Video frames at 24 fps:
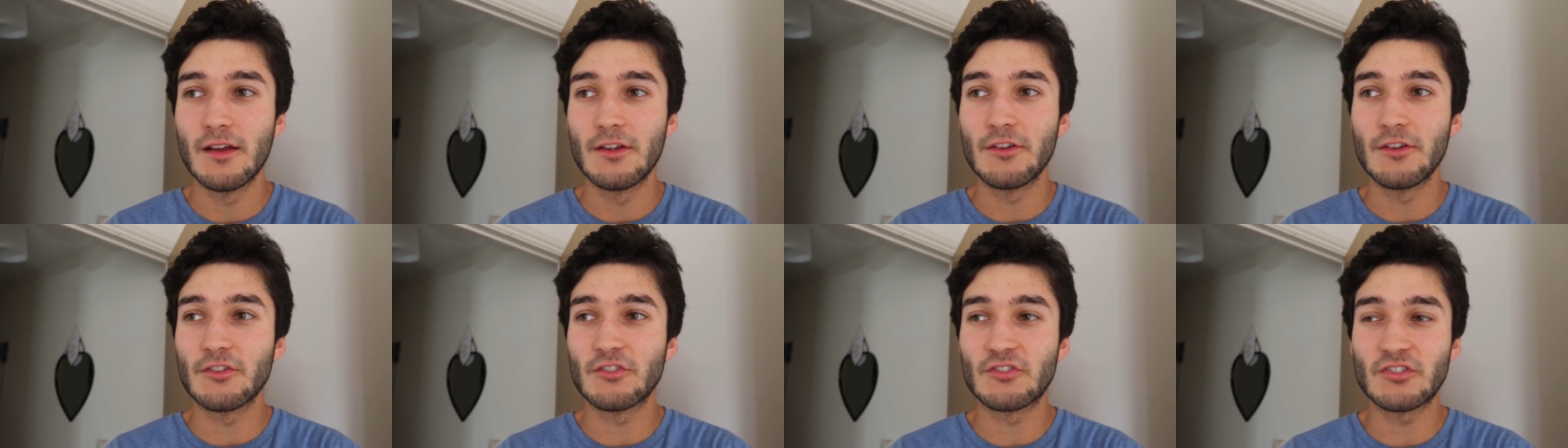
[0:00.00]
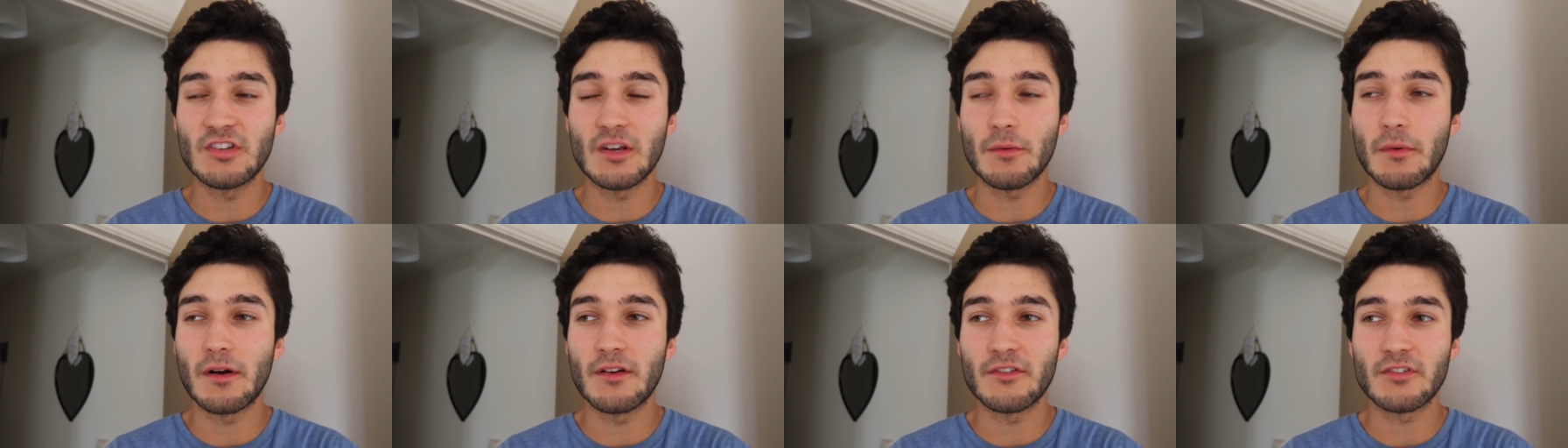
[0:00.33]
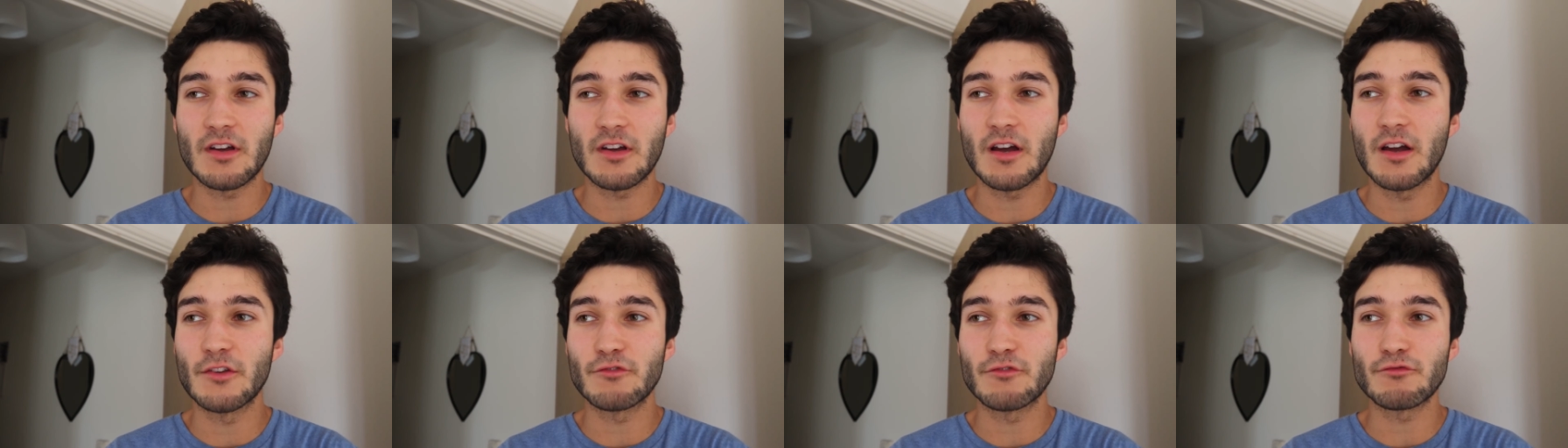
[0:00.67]
You can see why it's
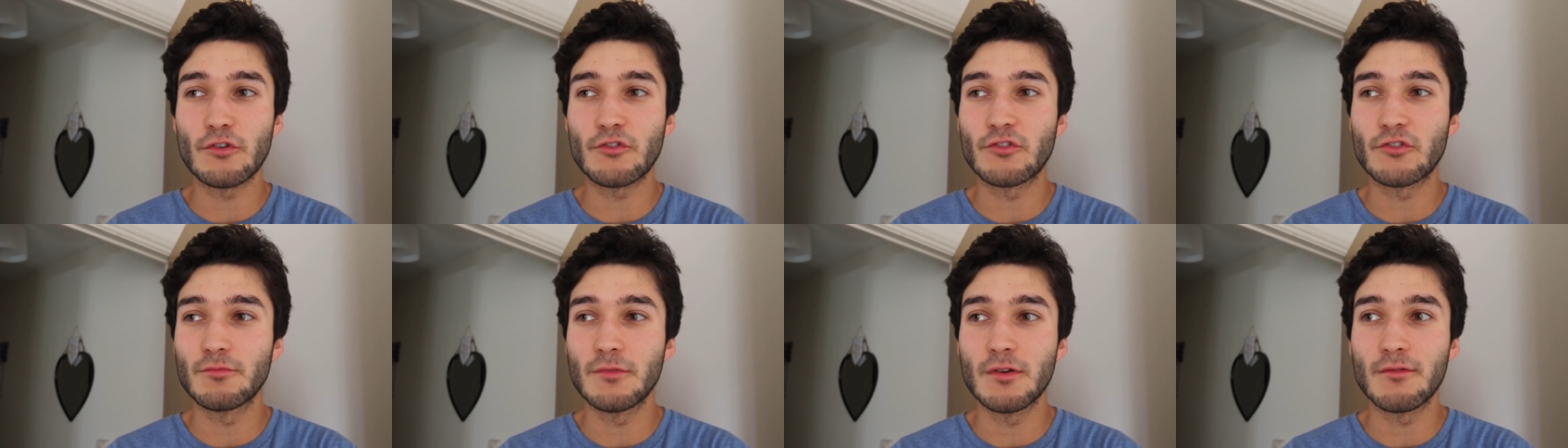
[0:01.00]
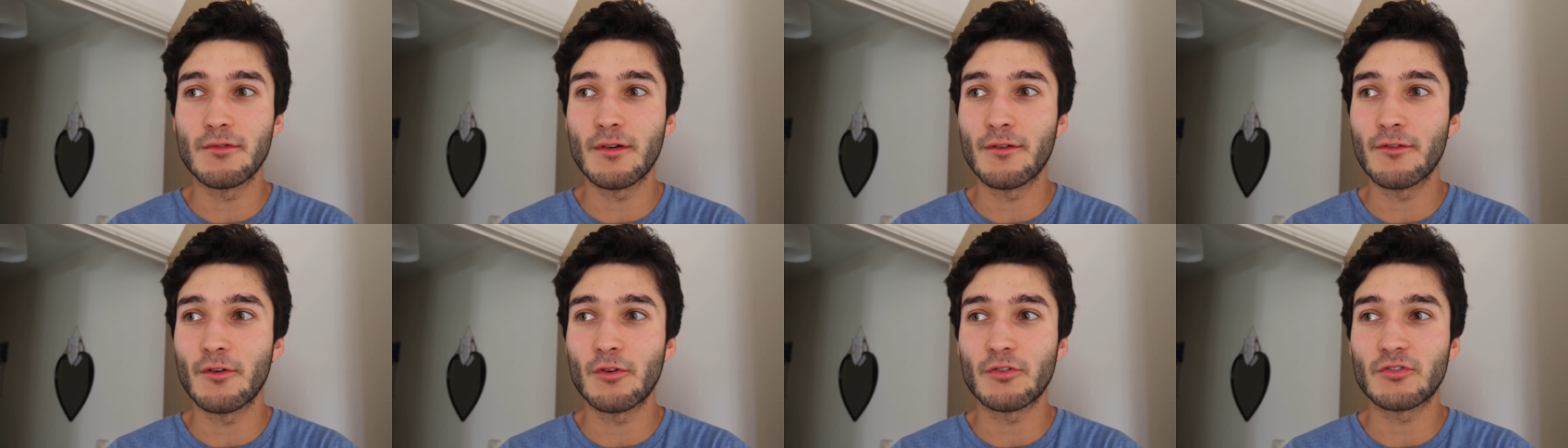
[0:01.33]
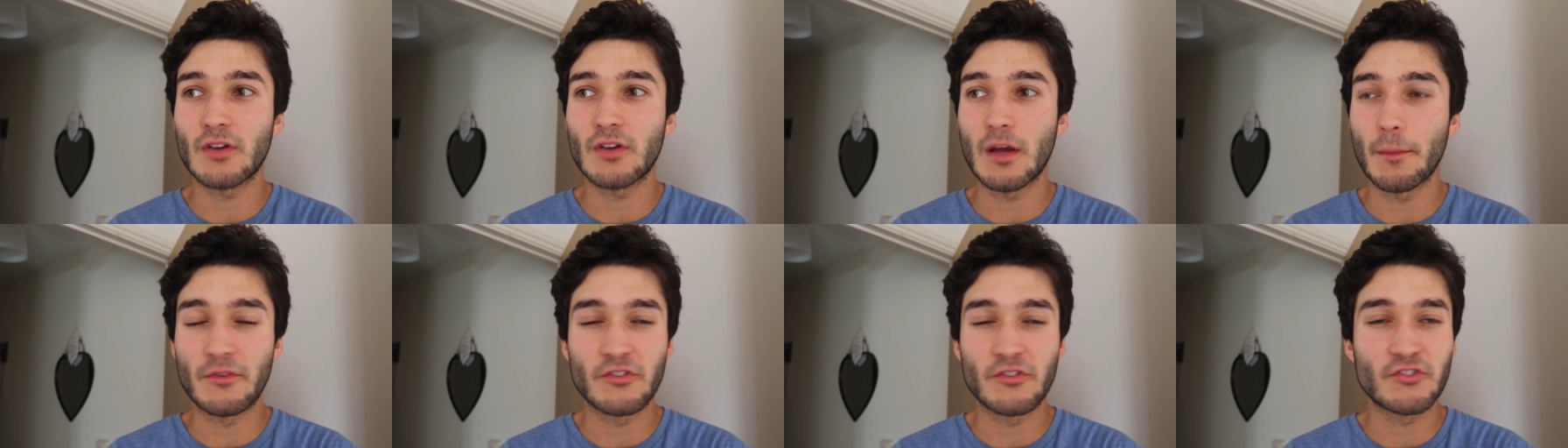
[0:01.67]
the highest grossing movie of all
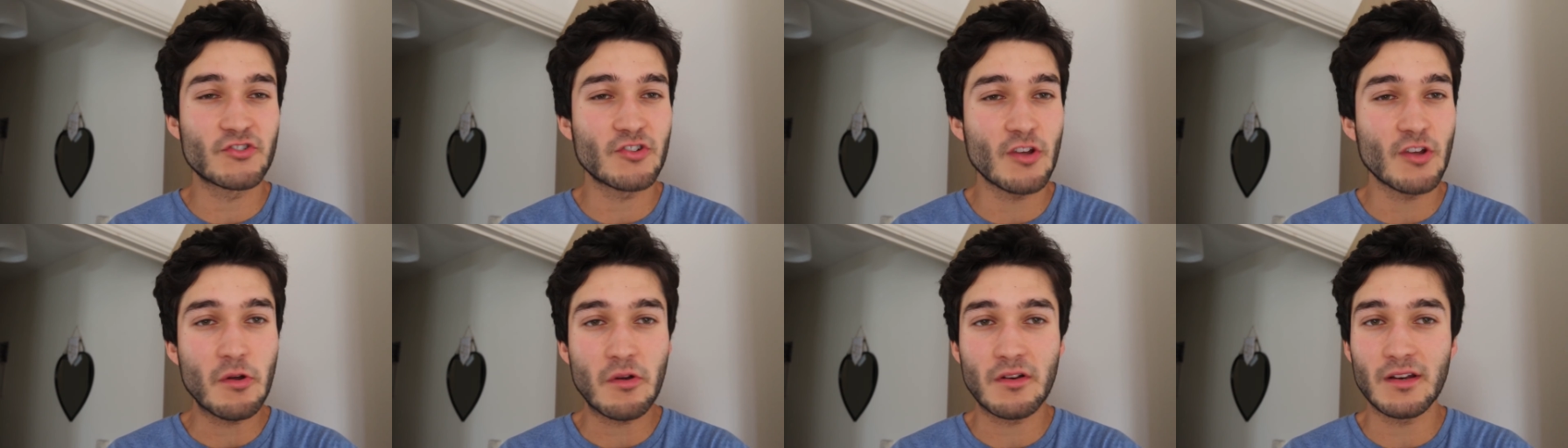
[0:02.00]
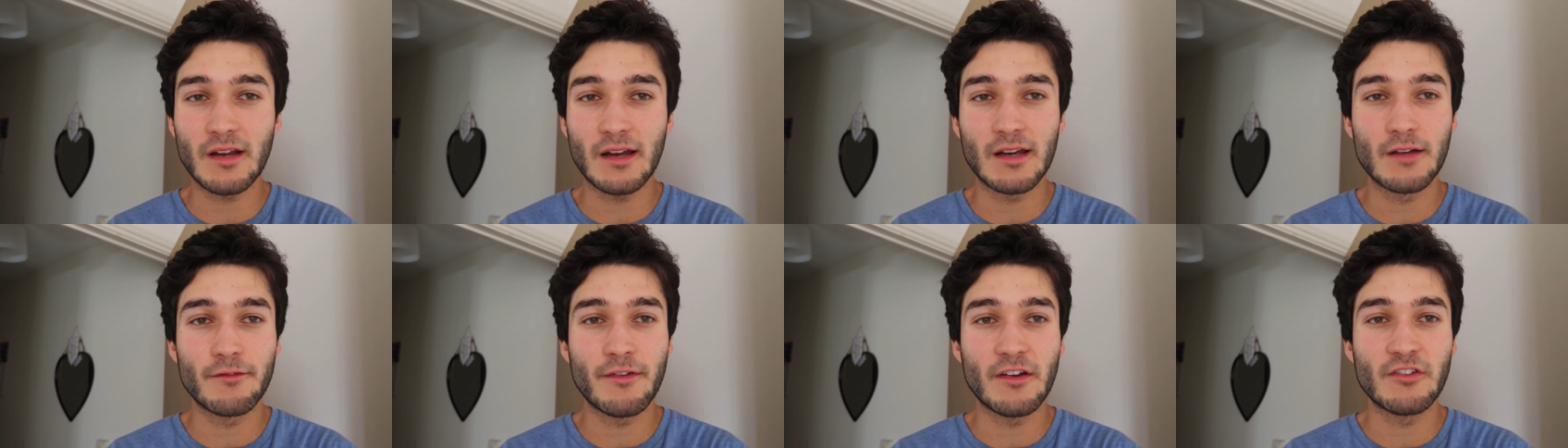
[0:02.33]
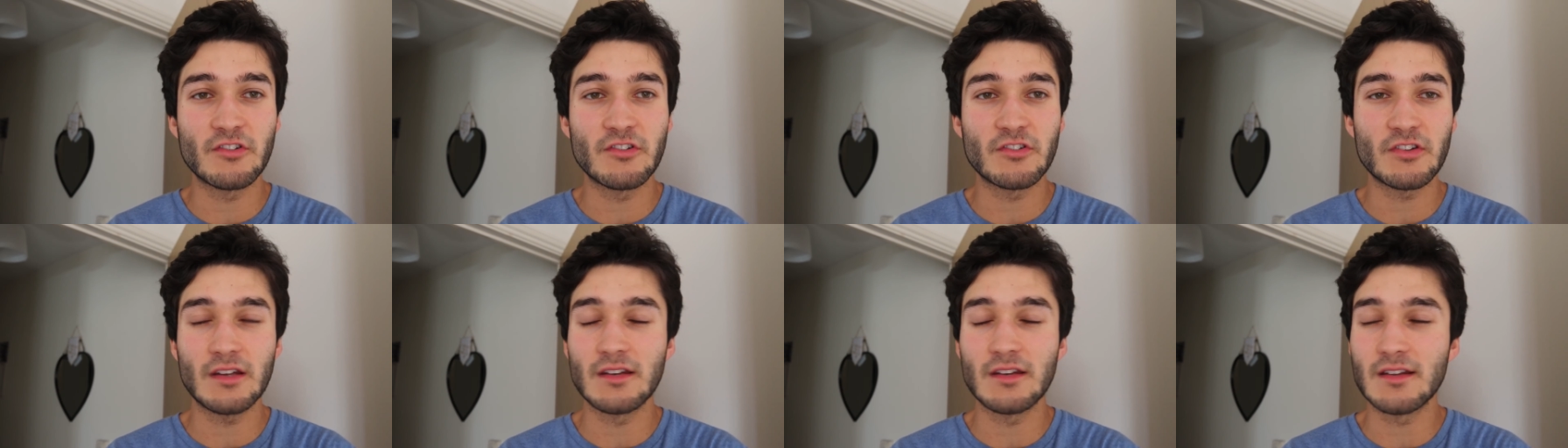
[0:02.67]
time. I'm so glad
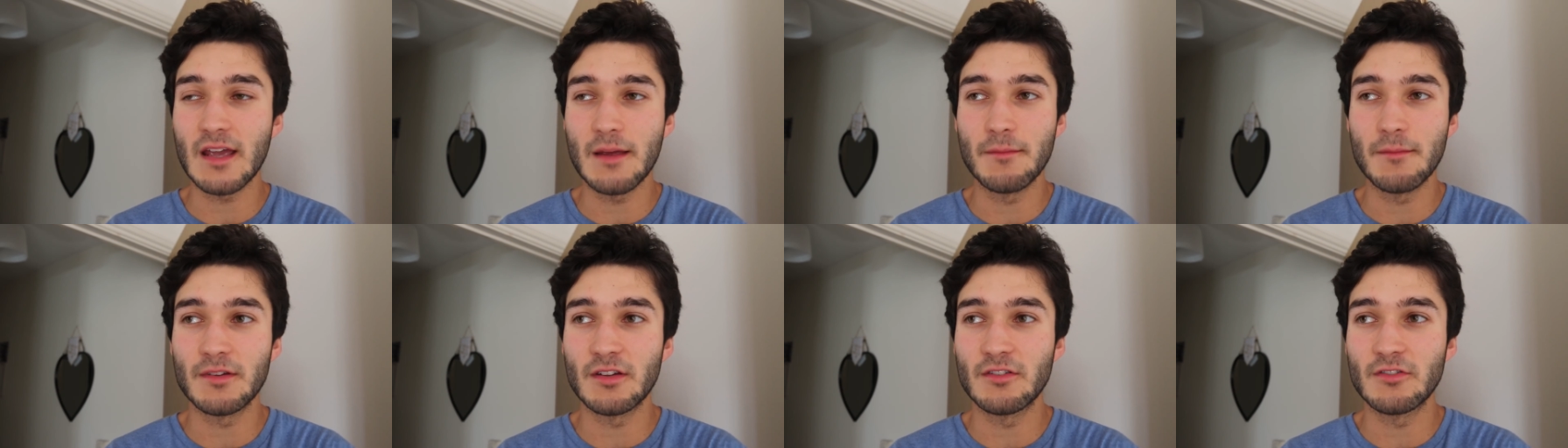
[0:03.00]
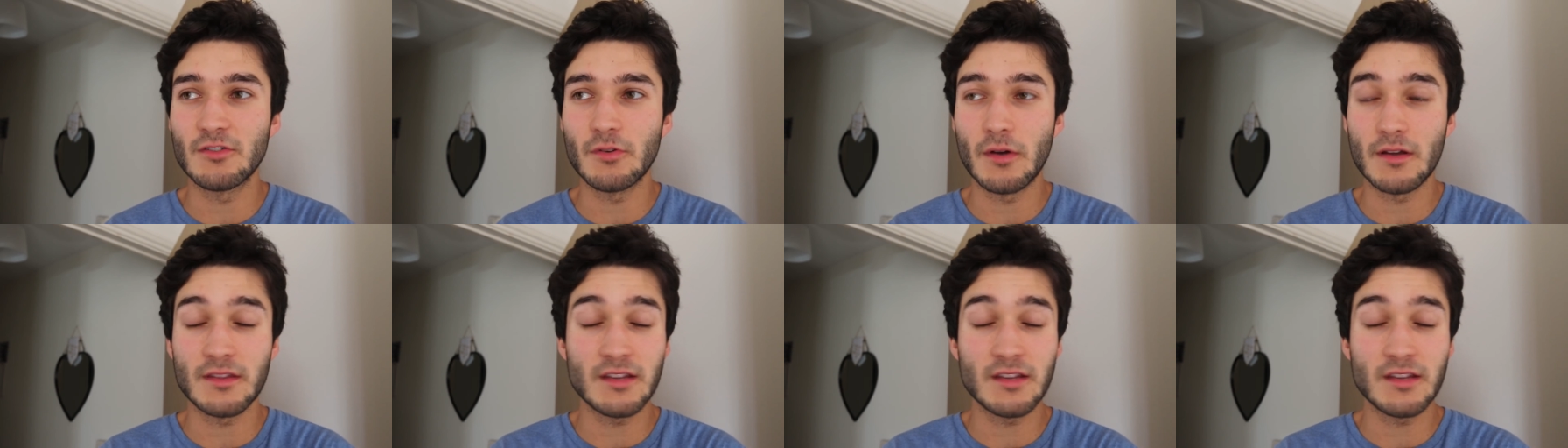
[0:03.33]
Avengers Endgame didn't do it.